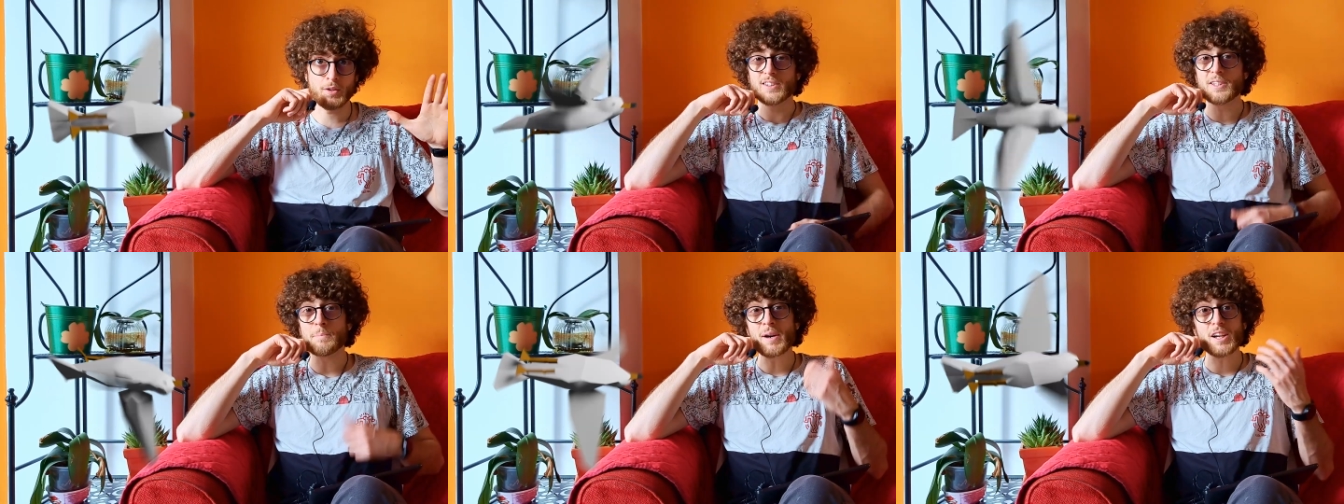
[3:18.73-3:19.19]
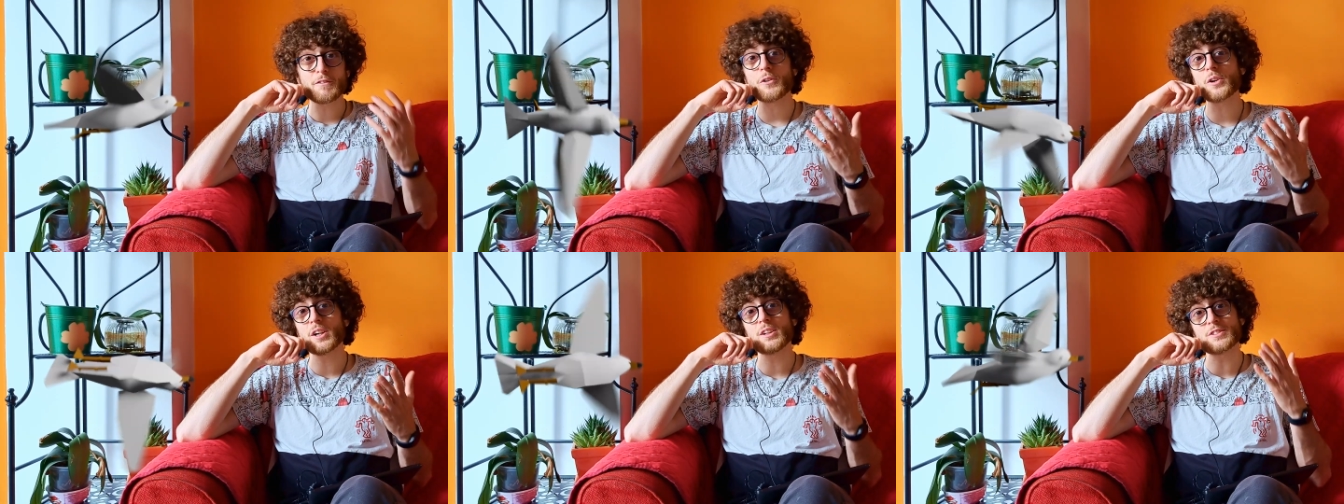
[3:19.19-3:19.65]
The
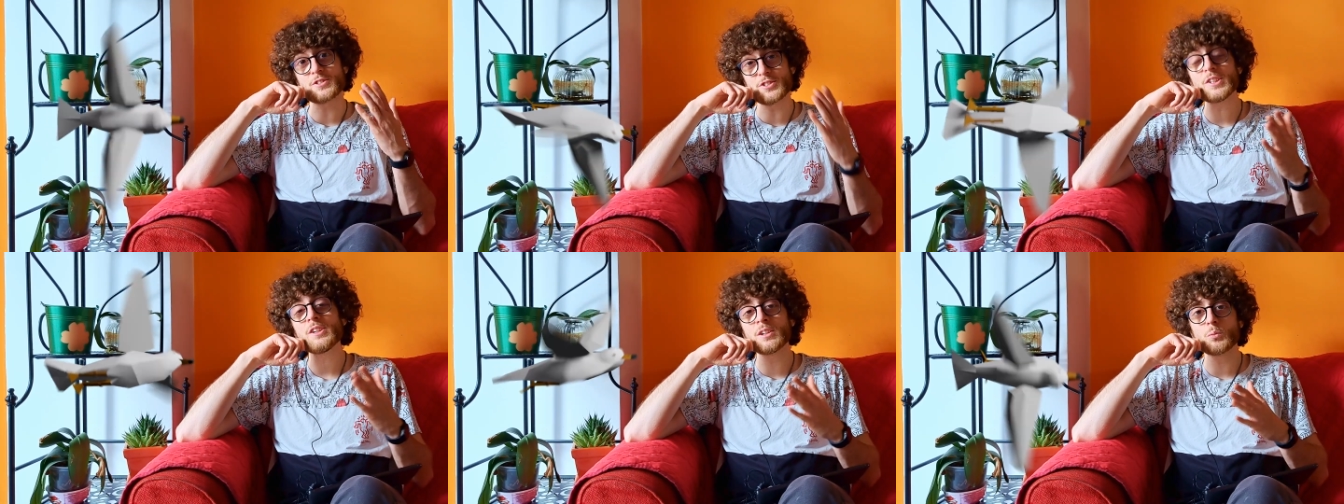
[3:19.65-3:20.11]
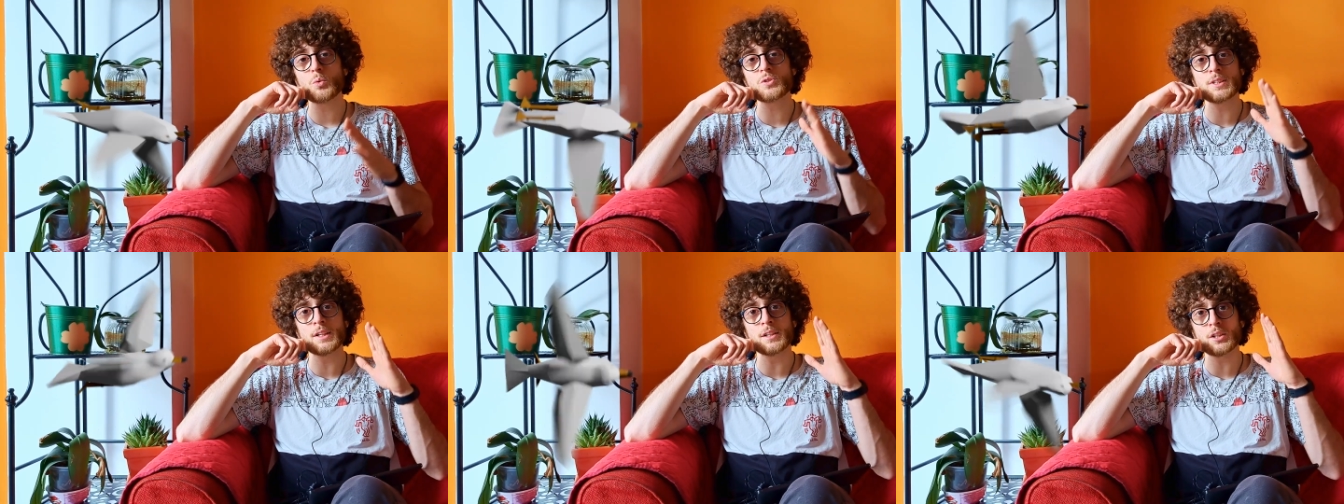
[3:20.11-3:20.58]
metaphorical seagull
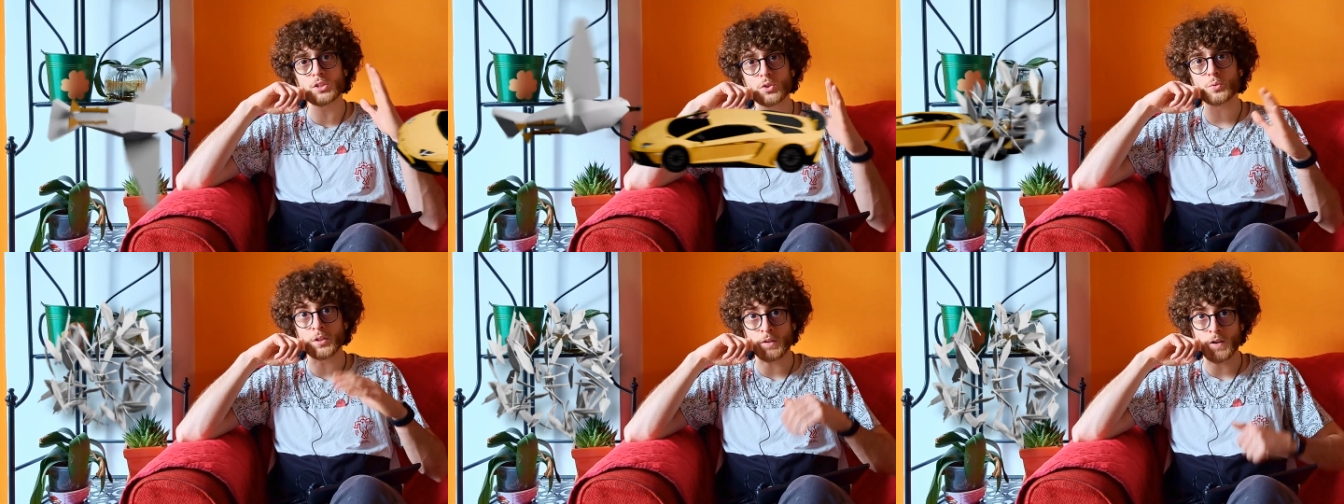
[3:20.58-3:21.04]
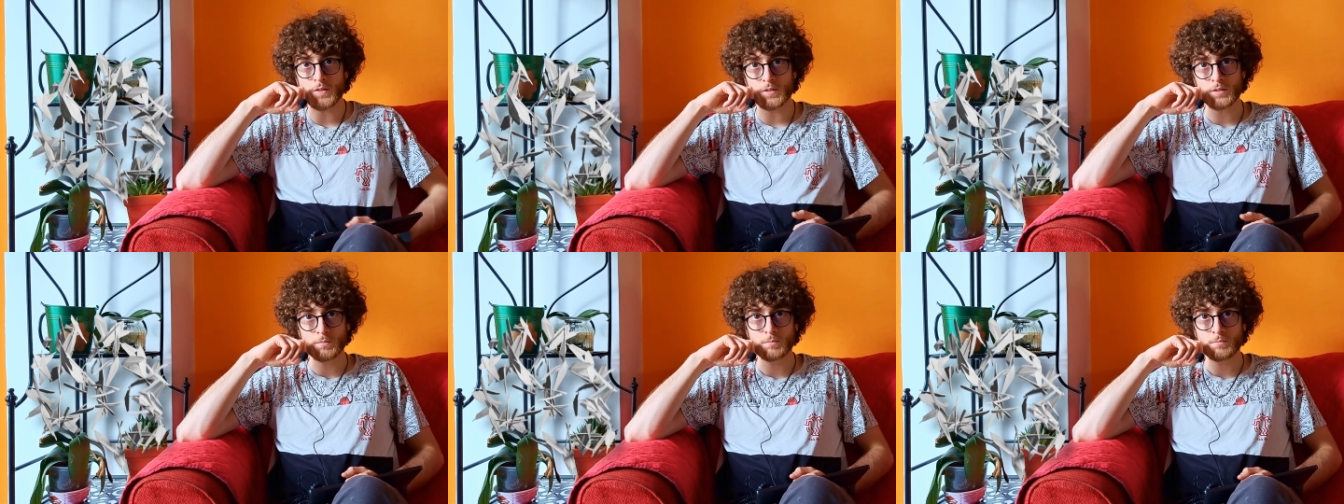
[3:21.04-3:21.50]
was later
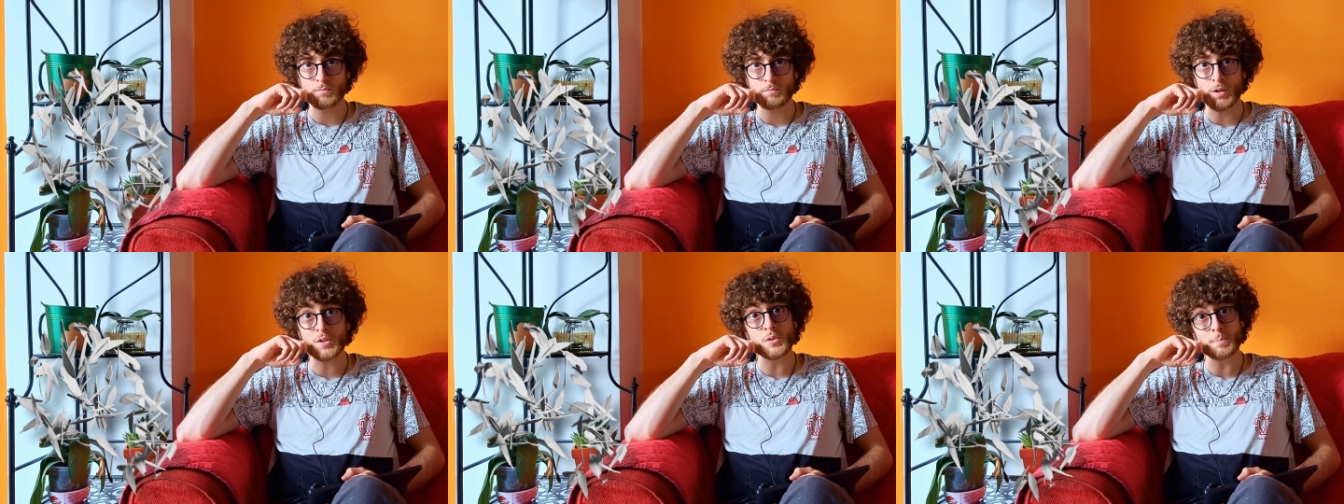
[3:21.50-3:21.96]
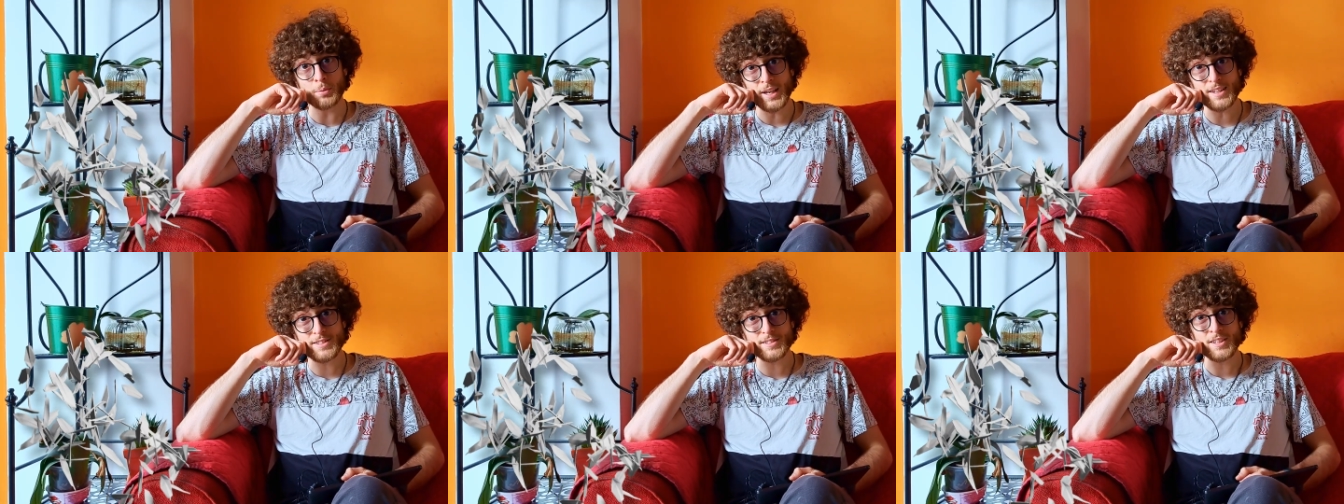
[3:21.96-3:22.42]
euthanized and
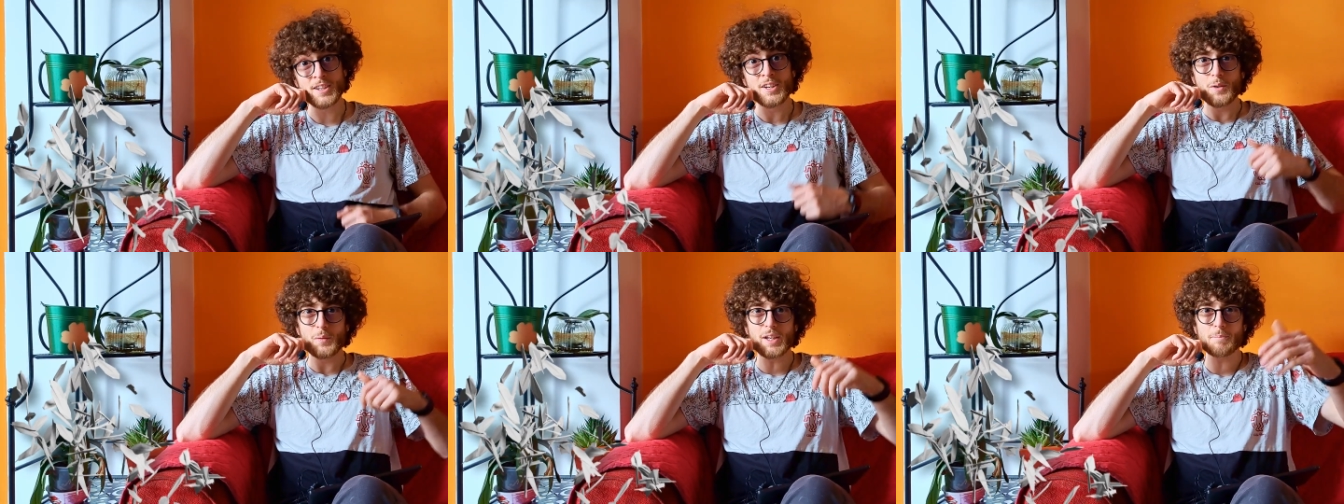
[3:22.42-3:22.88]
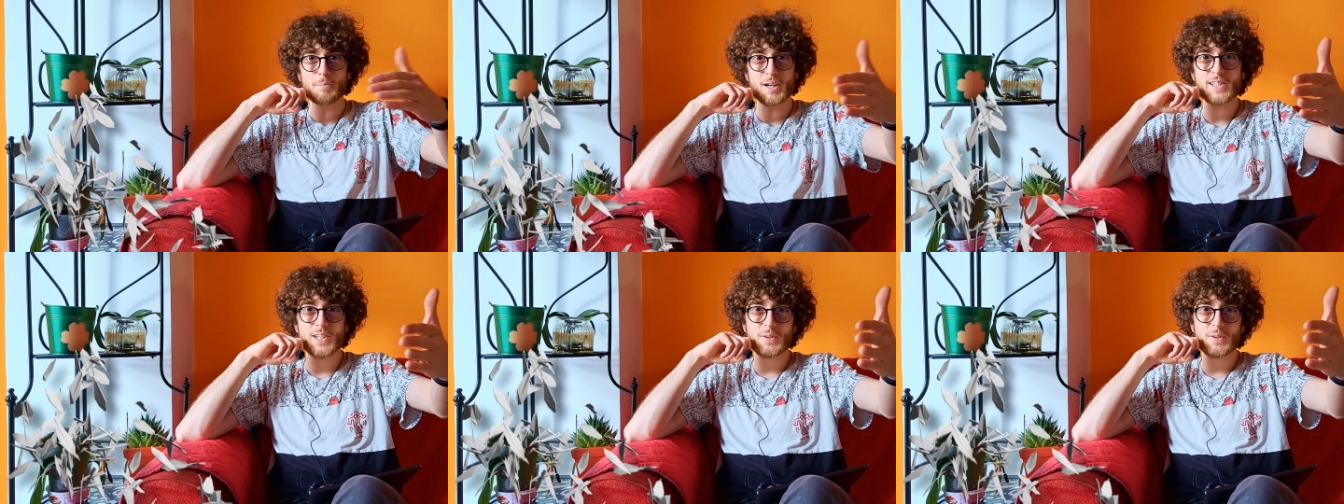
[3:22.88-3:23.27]
replaced with a much